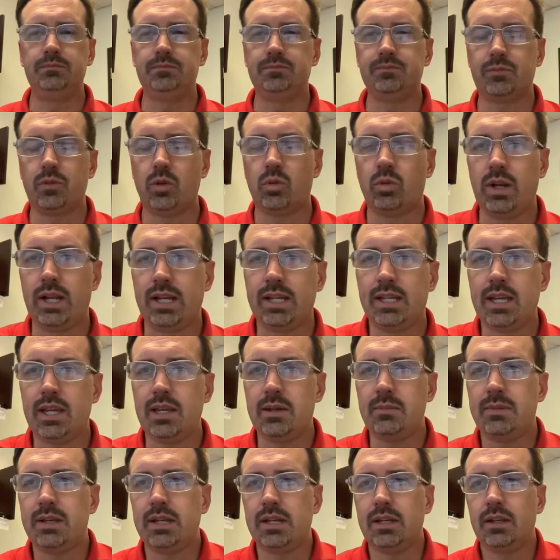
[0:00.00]
when I
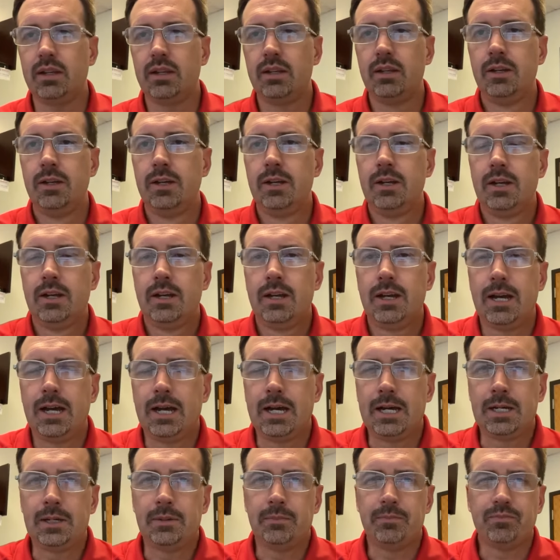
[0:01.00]
came in
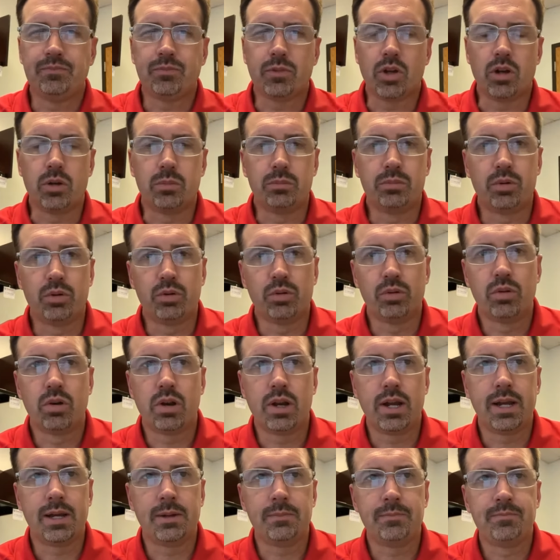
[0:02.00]
our
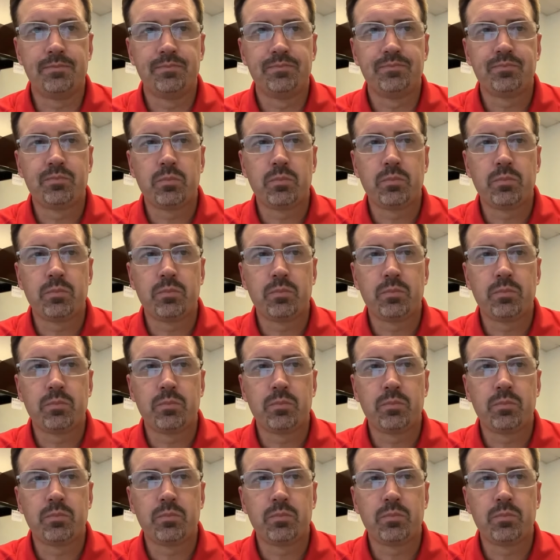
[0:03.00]
program,